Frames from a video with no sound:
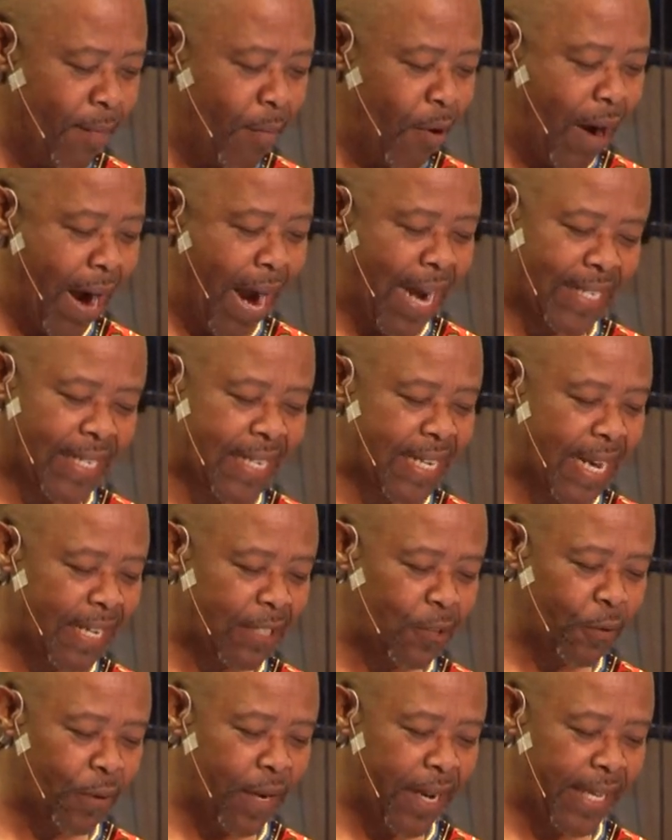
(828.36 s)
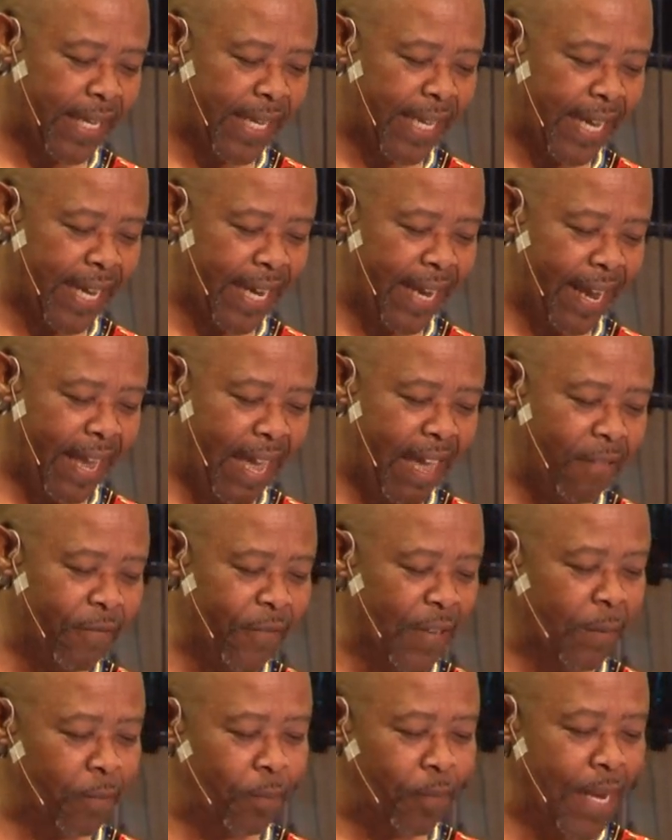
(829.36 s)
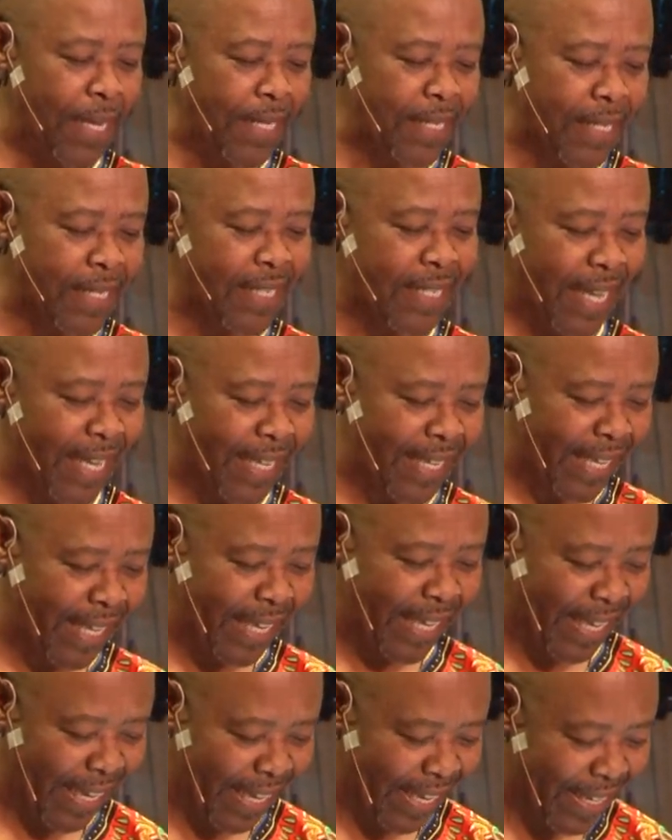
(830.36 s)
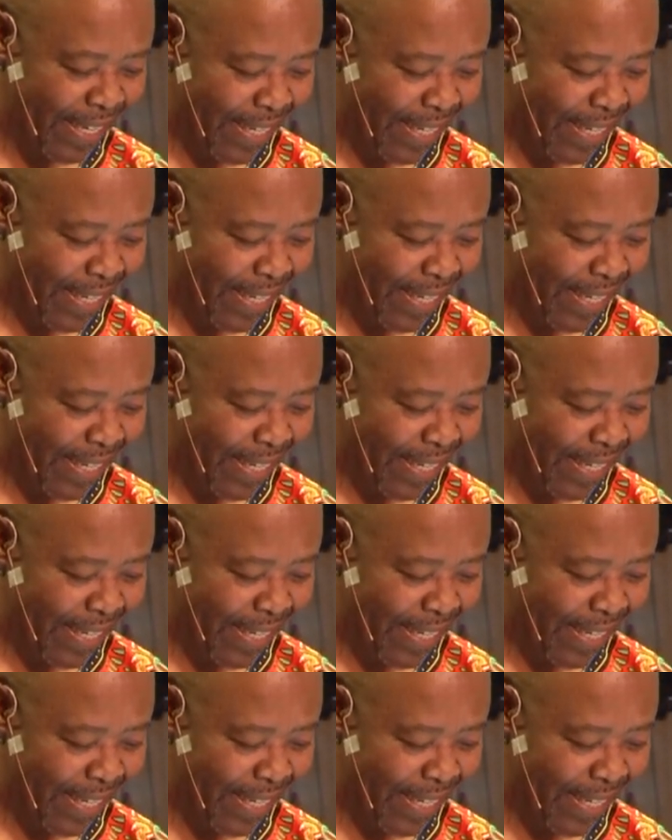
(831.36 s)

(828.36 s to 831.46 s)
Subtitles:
I said to the king, if it pleases the king,